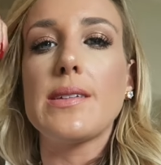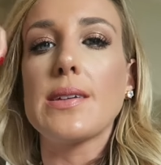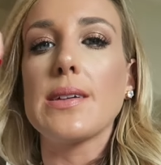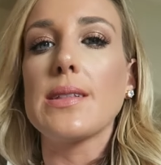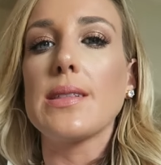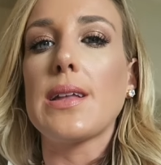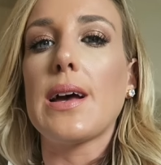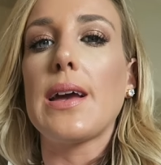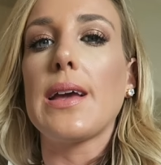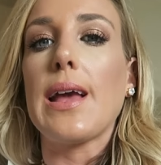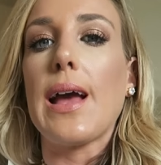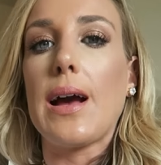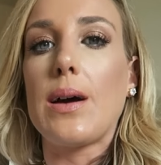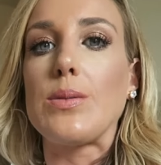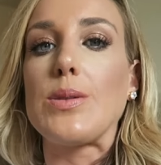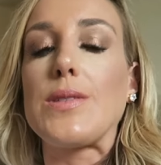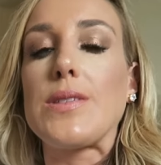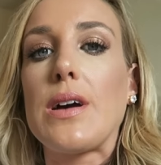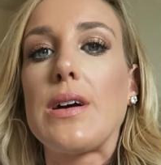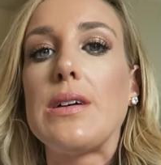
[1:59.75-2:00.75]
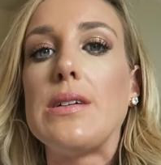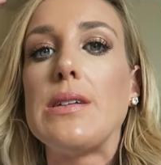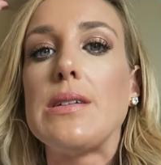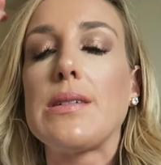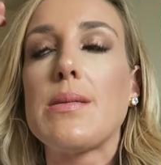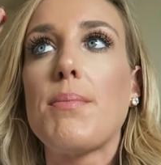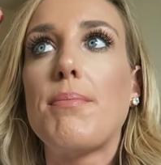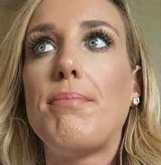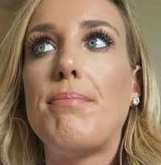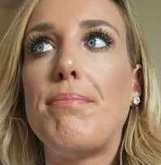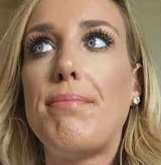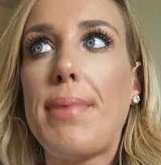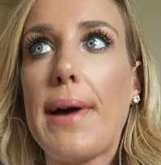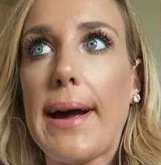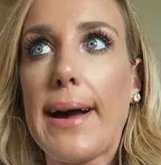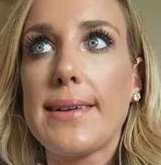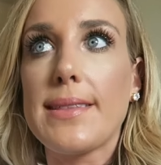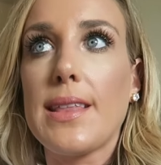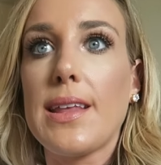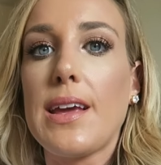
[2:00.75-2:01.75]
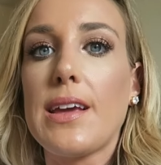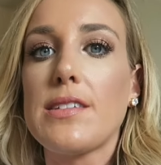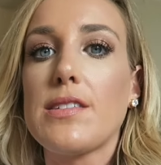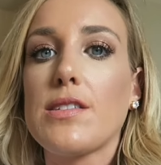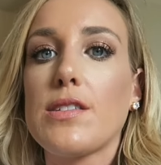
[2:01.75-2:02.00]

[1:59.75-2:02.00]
to like house hunt badly.